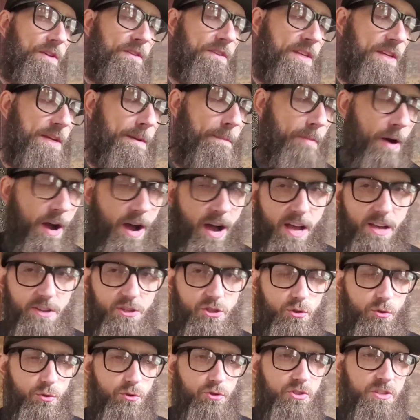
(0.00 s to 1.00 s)
when the
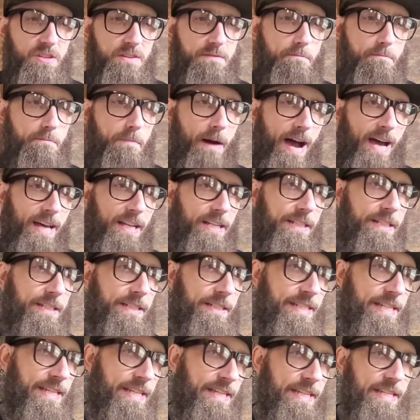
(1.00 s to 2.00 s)
apostles
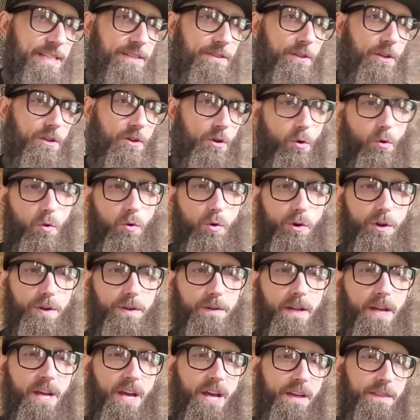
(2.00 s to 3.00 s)
symbolically eat the
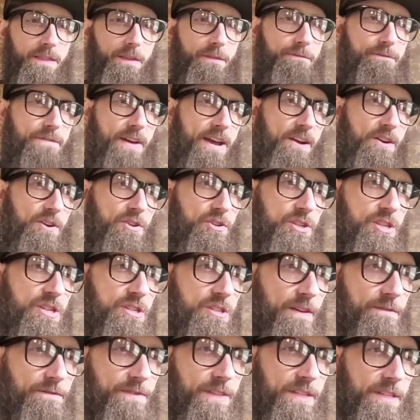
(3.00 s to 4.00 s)
corn, the
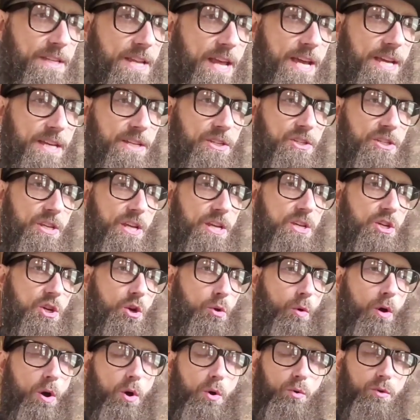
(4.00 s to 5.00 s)
Pharisees of the day say,
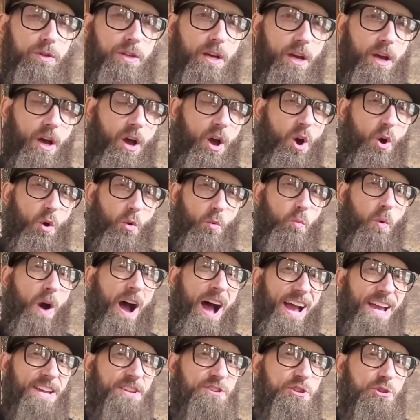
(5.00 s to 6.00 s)
quote,
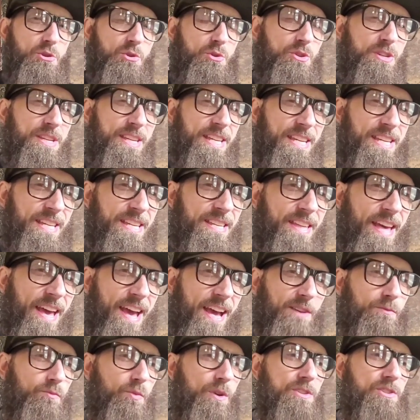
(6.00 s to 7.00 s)
"Why do ye
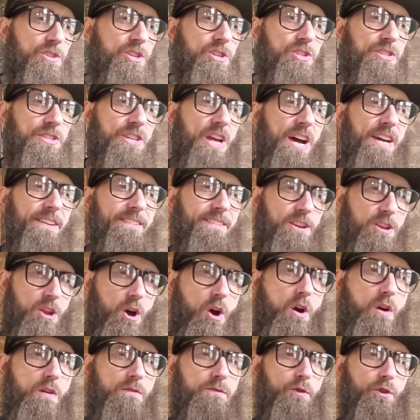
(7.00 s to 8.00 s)
that which is not
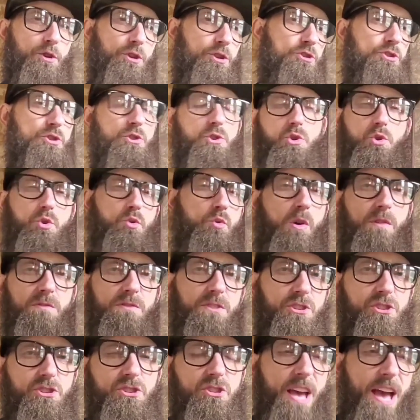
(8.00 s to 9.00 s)
lawful to do on
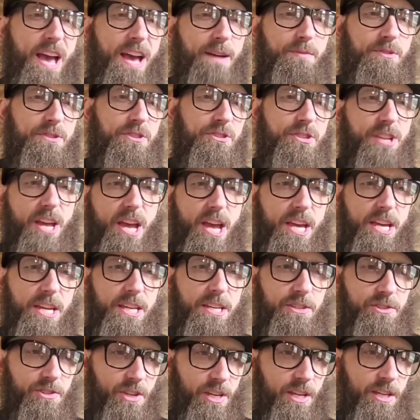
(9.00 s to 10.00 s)
the Sabbath
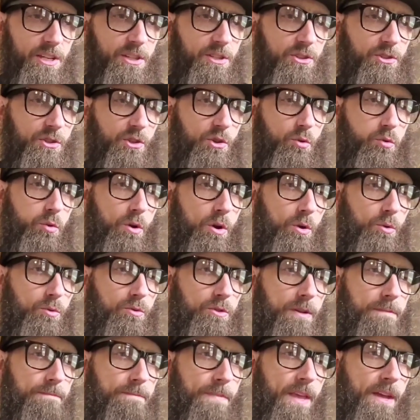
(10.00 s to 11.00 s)
days?" End
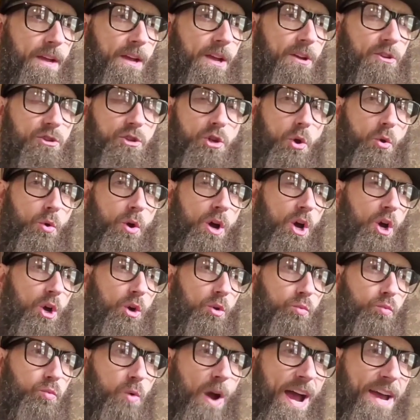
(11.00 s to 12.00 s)
quote. So
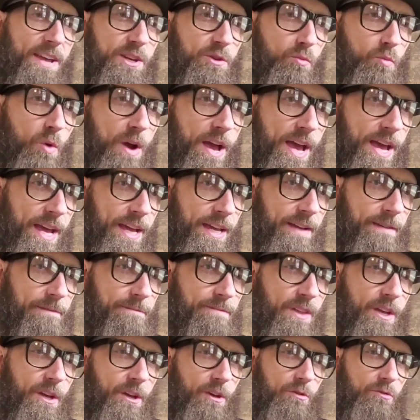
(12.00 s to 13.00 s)
right away,
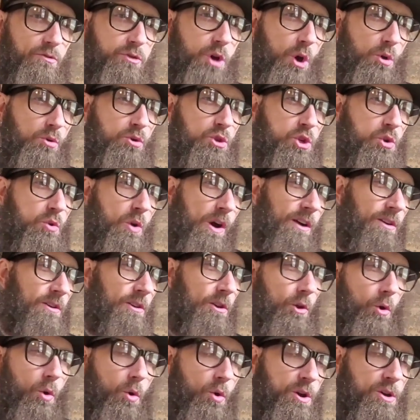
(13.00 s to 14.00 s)
those who are
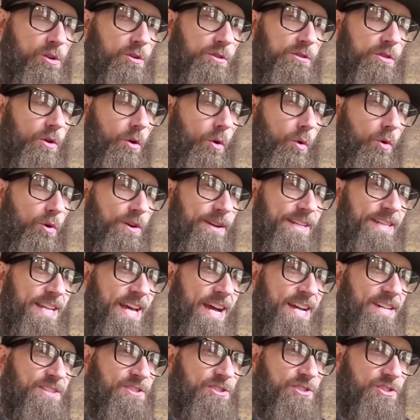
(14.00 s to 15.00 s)
loyal to
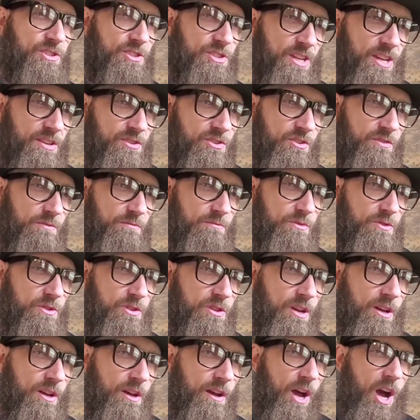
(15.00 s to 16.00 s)
organized
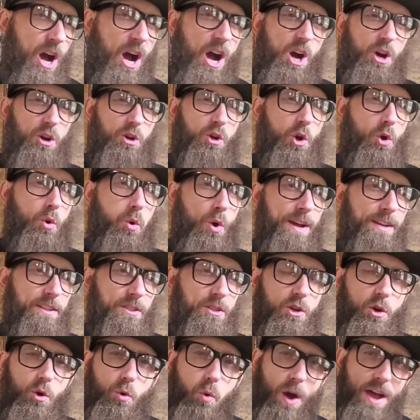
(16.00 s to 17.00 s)
systems are quick
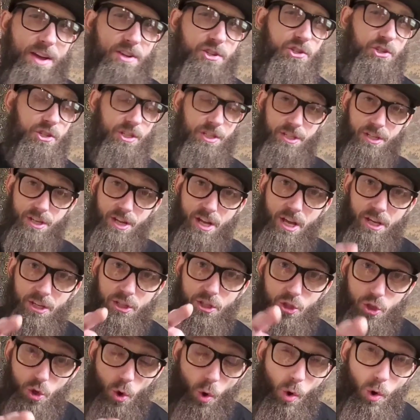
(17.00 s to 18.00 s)
to question
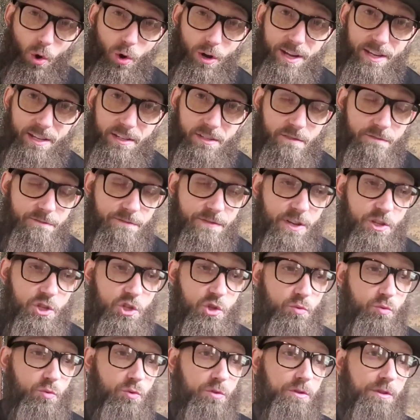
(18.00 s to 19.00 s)
your
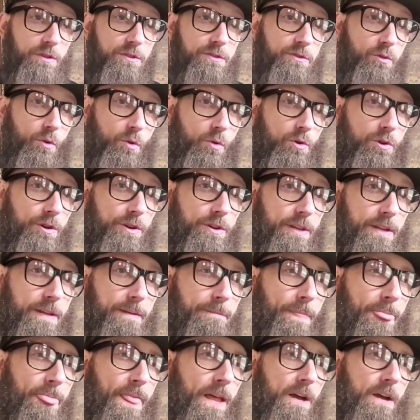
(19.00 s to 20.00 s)
individual
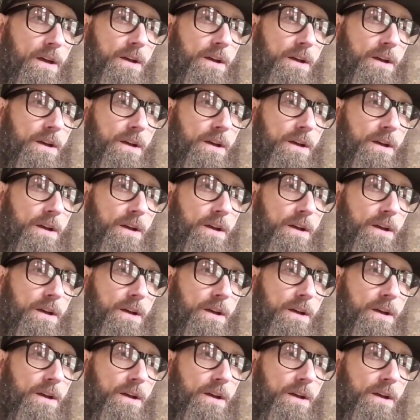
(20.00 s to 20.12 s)
authority.